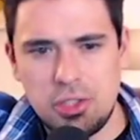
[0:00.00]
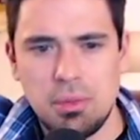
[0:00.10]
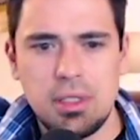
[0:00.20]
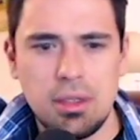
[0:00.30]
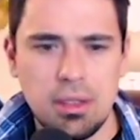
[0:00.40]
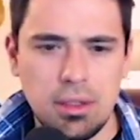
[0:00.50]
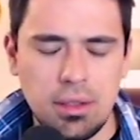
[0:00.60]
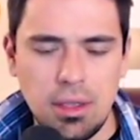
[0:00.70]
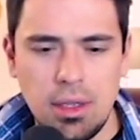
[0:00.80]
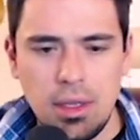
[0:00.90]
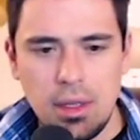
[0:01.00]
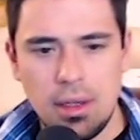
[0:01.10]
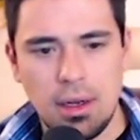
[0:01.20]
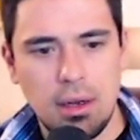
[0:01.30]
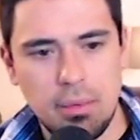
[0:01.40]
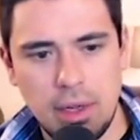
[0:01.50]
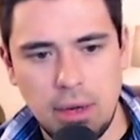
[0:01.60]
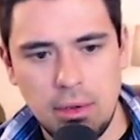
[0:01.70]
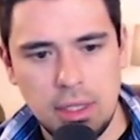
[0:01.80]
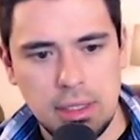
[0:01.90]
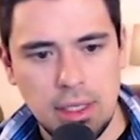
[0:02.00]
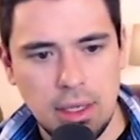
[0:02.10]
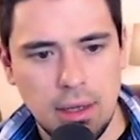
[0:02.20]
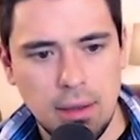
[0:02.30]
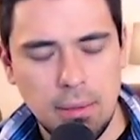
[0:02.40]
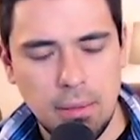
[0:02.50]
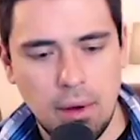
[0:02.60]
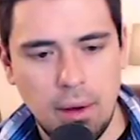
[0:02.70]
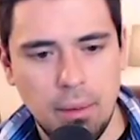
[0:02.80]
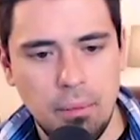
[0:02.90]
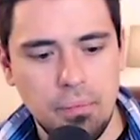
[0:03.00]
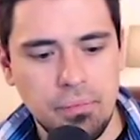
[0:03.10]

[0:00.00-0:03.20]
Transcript: material that I really dig. Um,